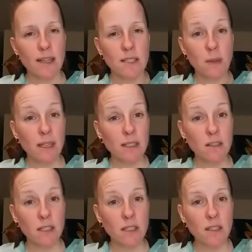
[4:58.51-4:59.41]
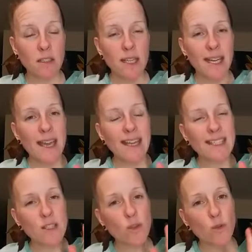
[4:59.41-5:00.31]
antibacterial,
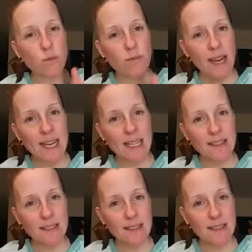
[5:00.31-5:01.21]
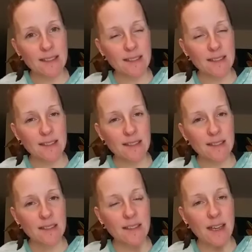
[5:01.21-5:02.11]
and it's great
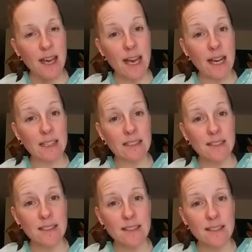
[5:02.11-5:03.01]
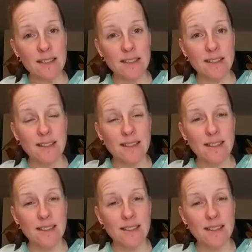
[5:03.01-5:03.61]
as